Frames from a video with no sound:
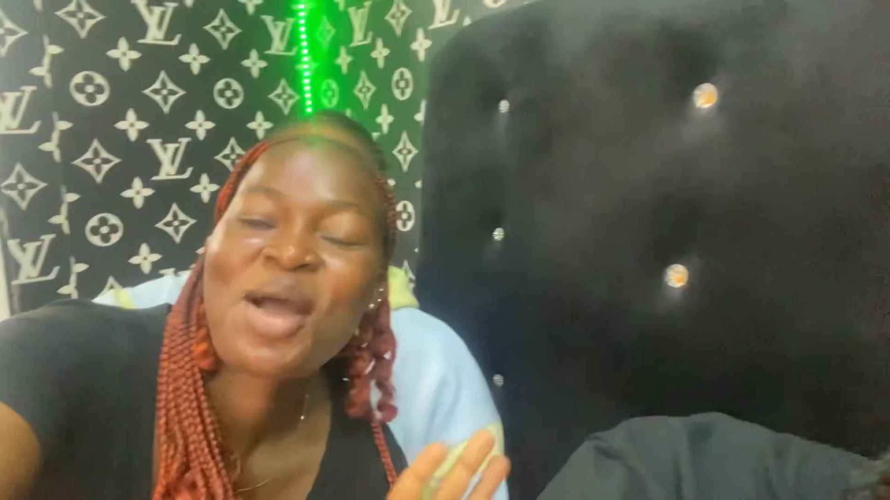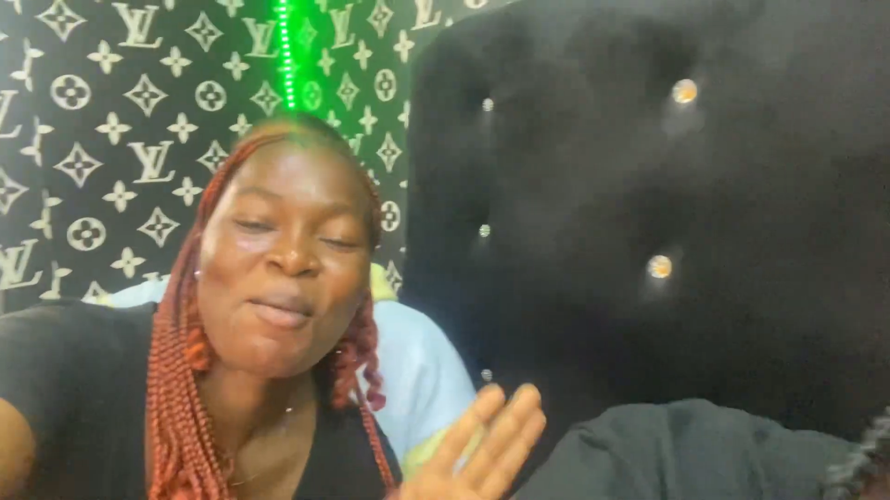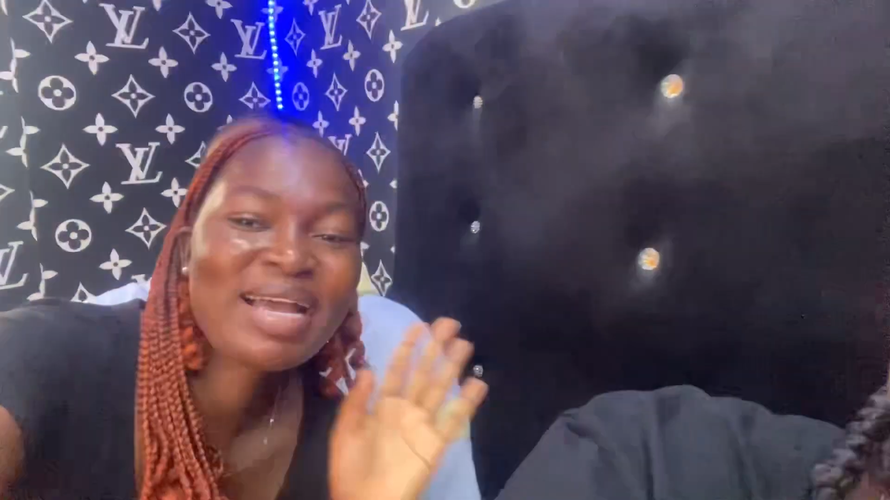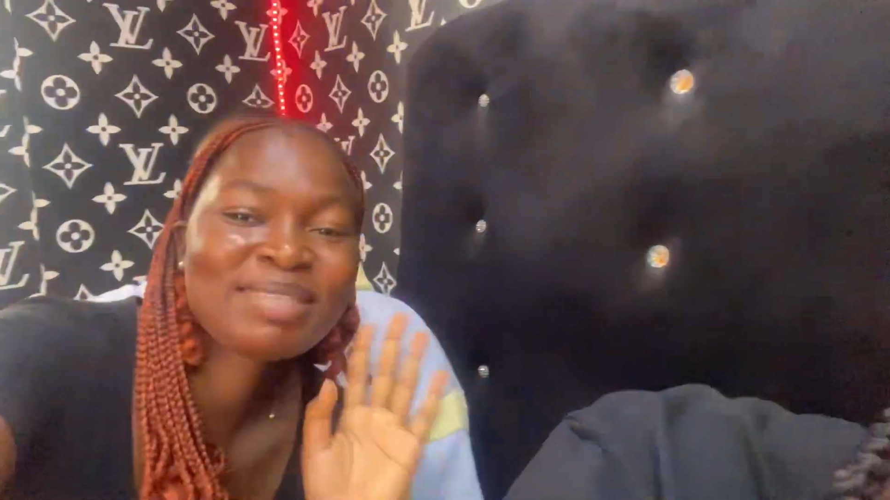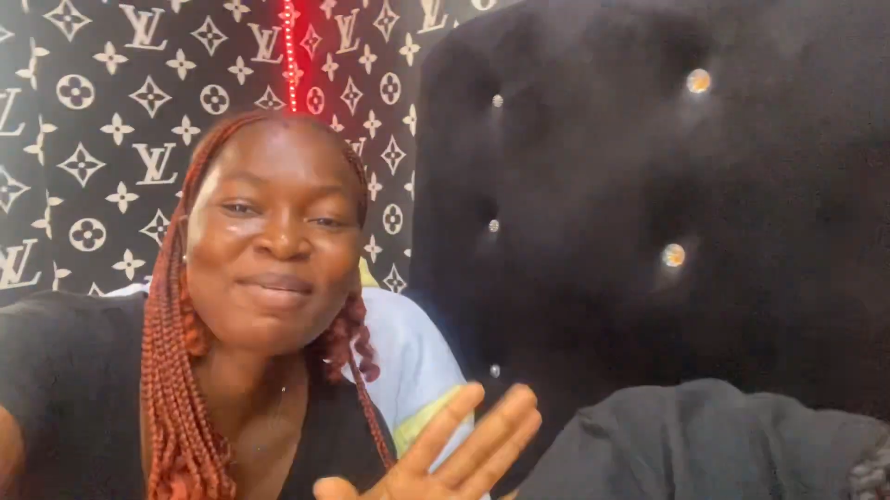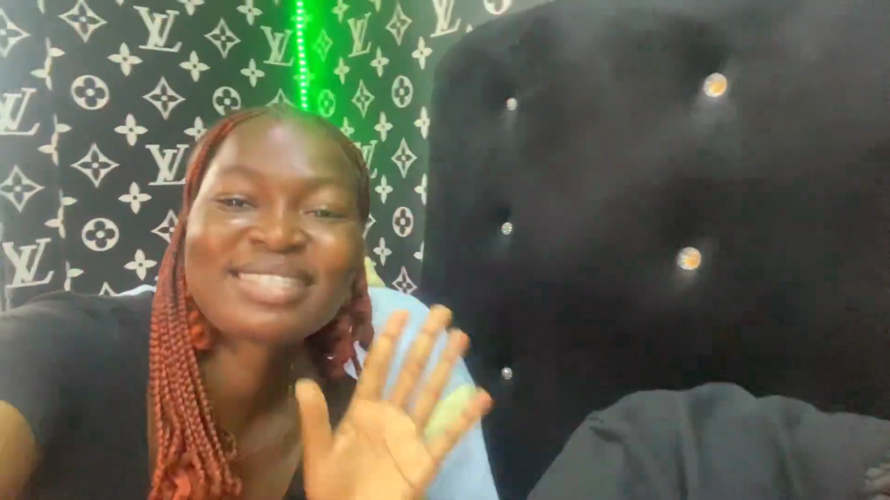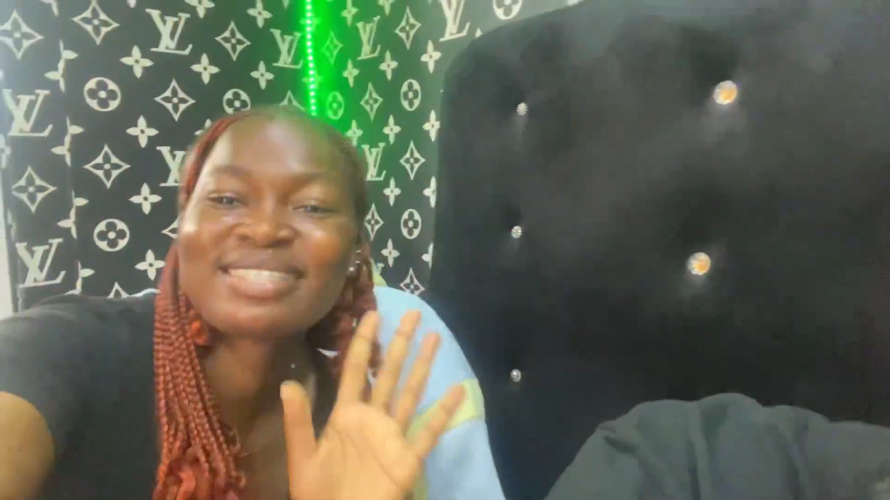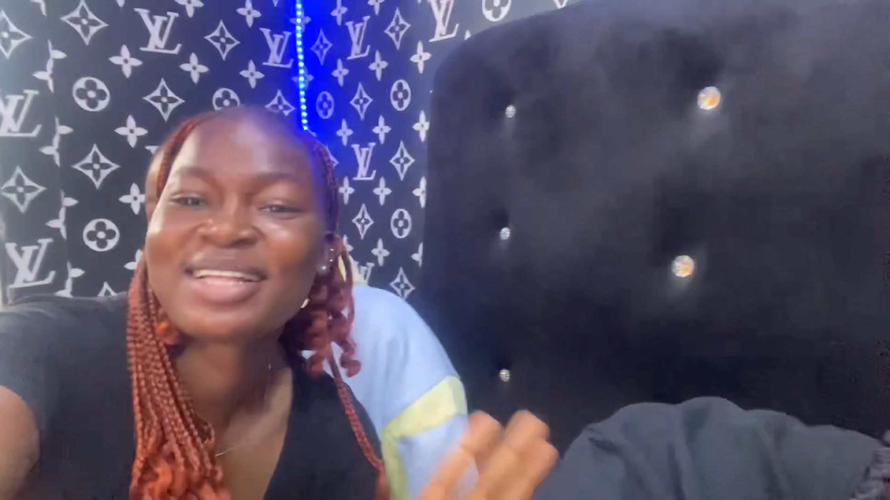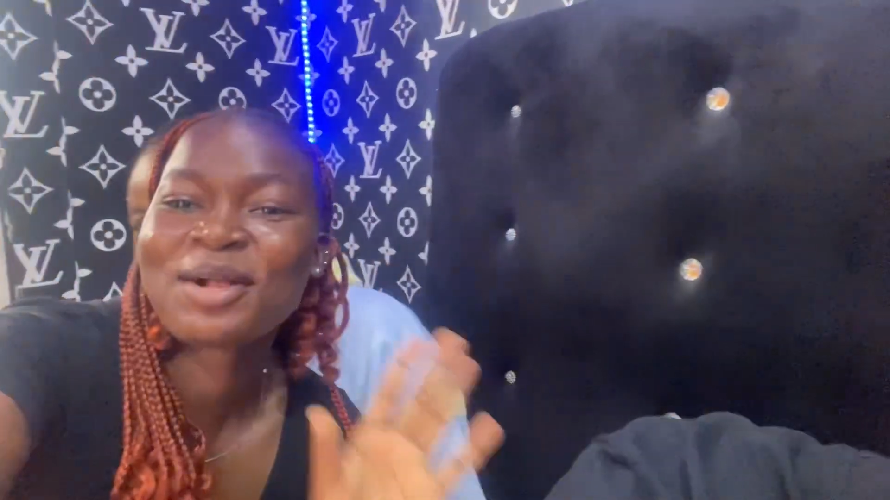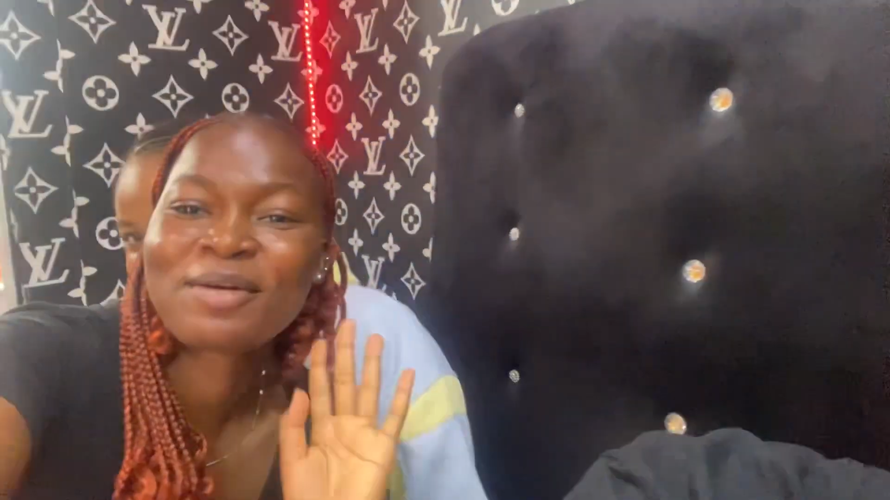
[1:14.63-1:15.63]
we're
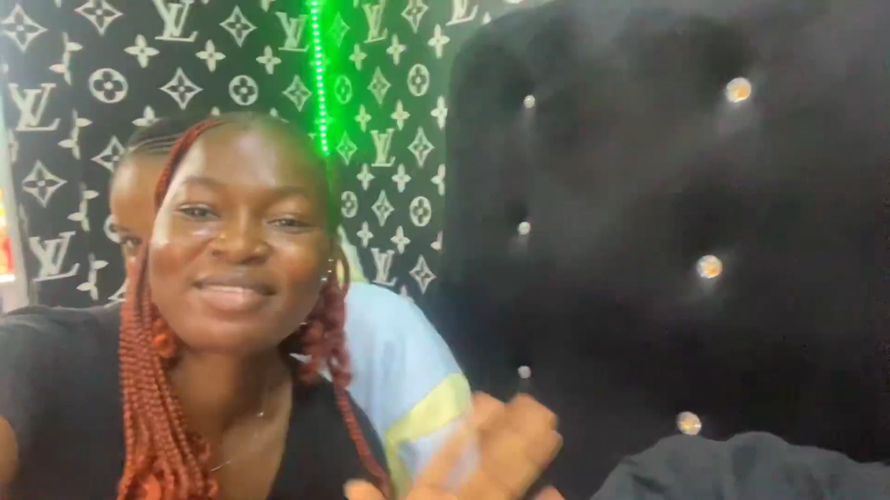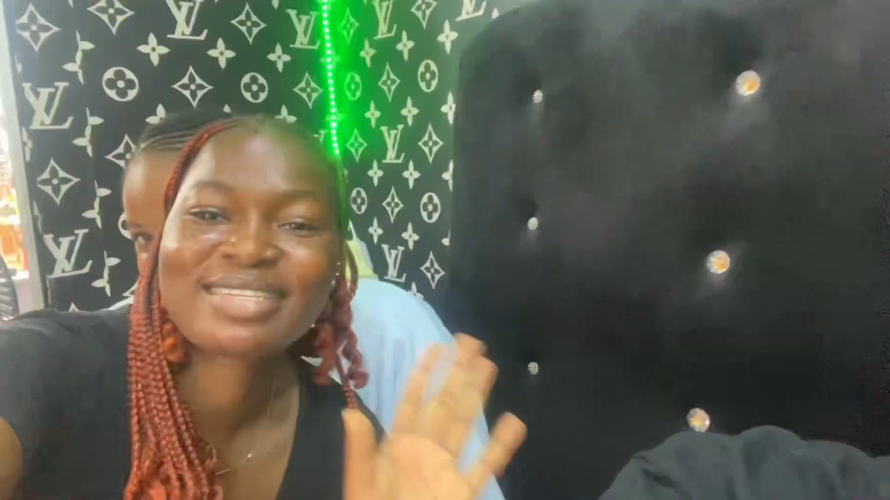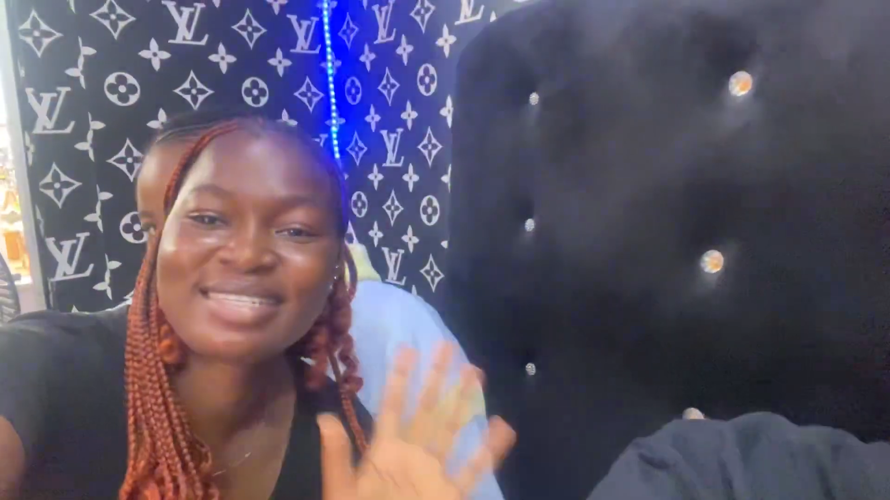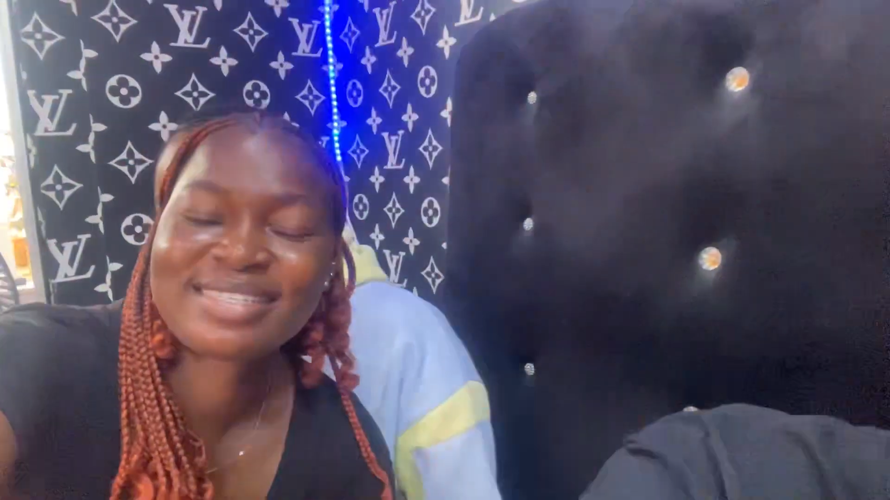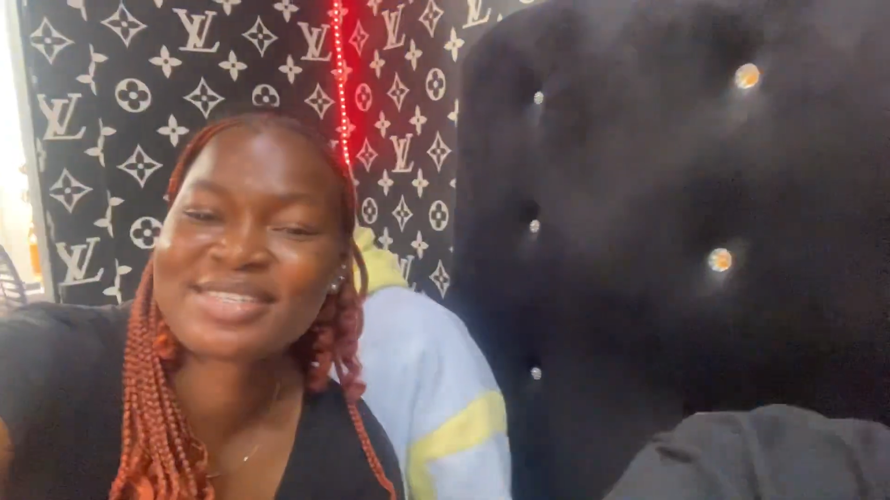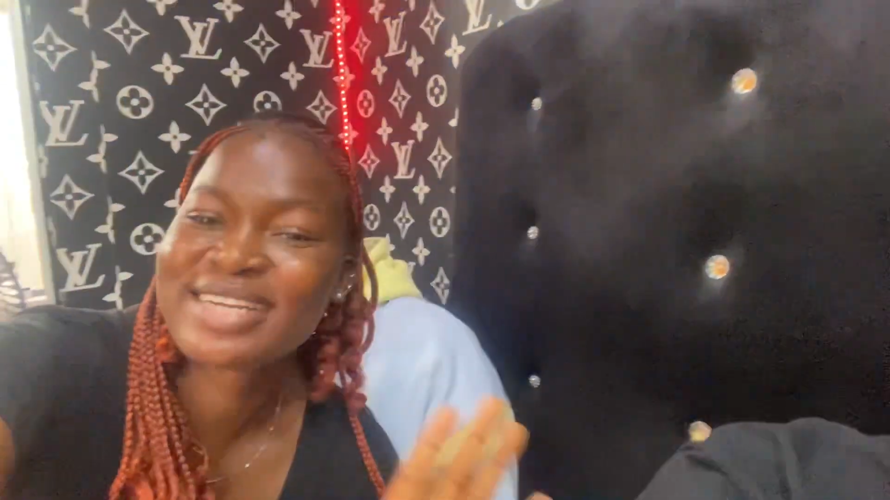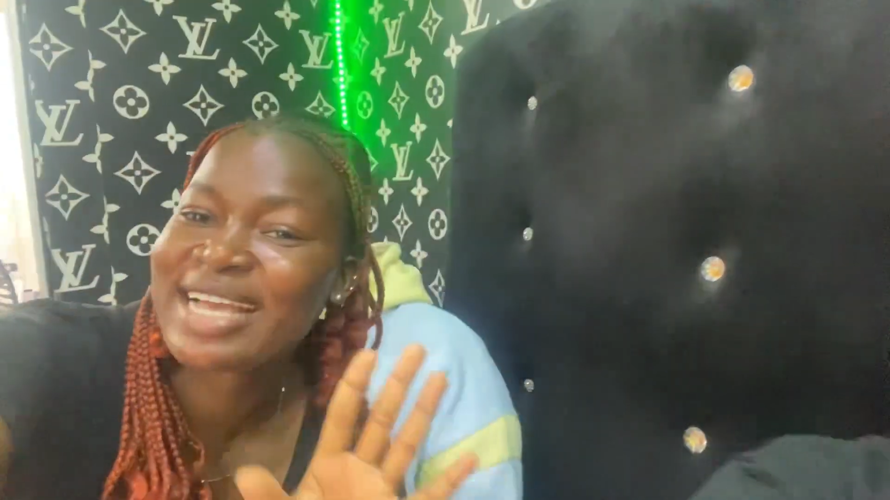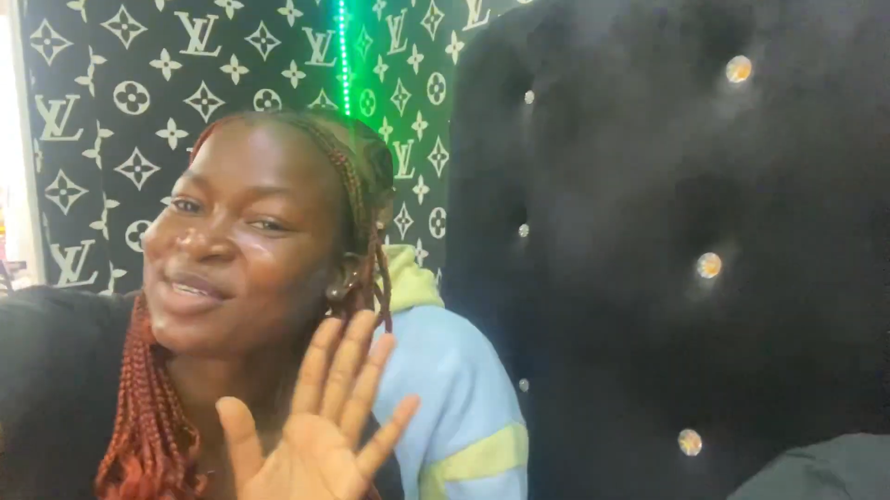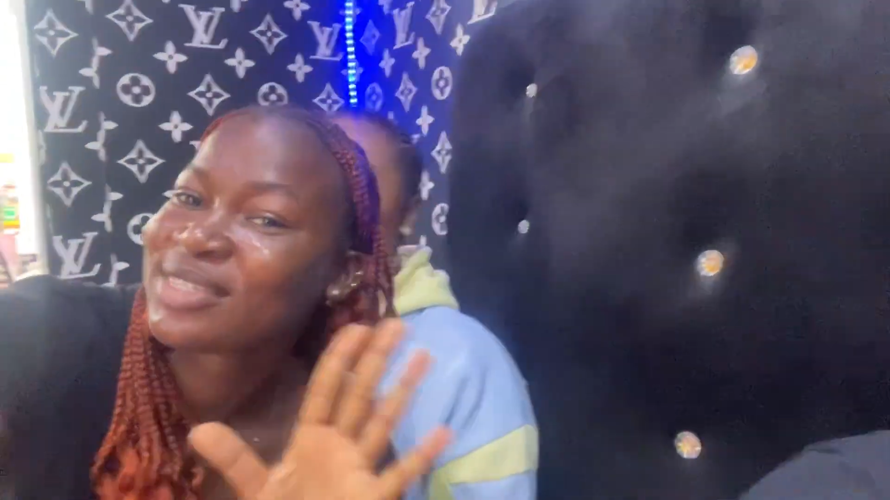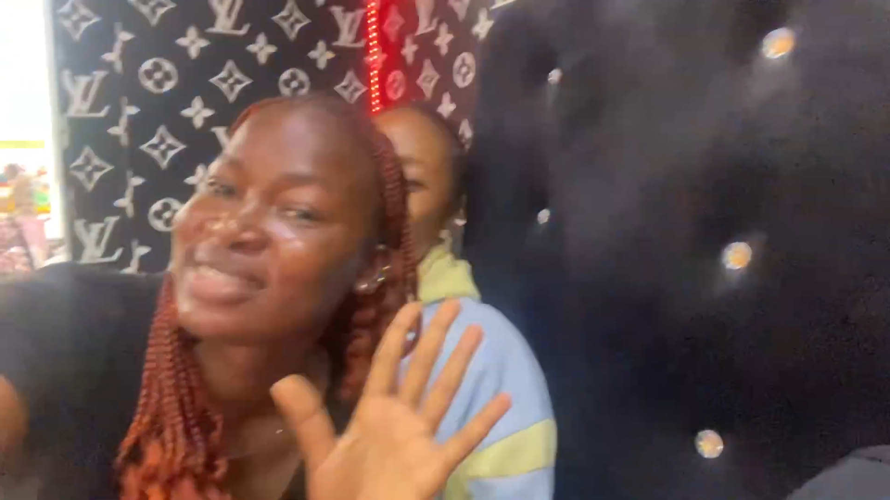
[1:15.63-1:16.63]
expecting a lot of things, so you
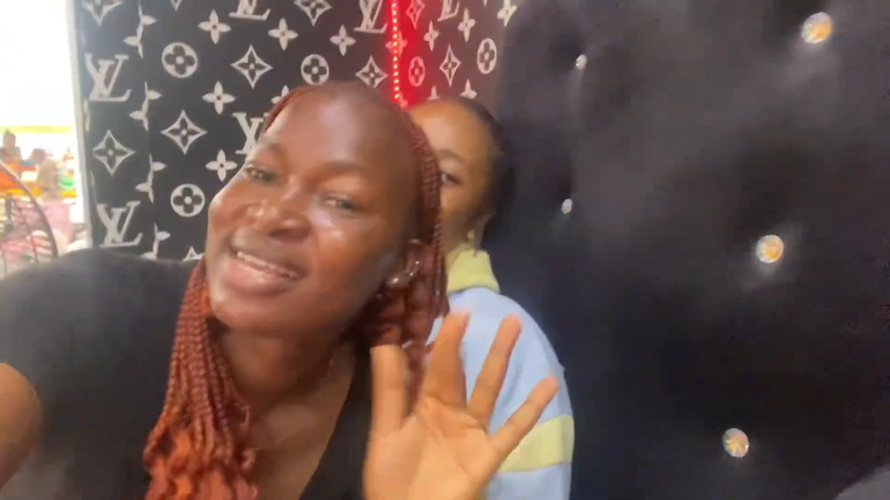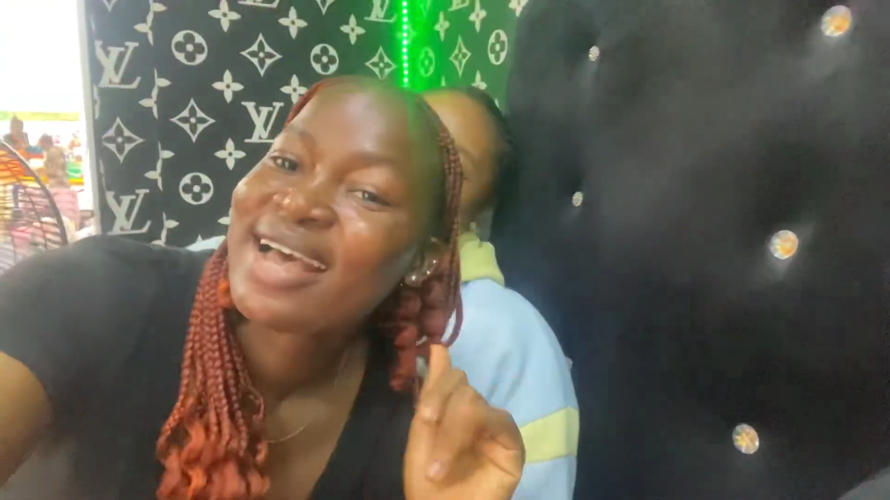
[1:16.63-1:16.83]
can just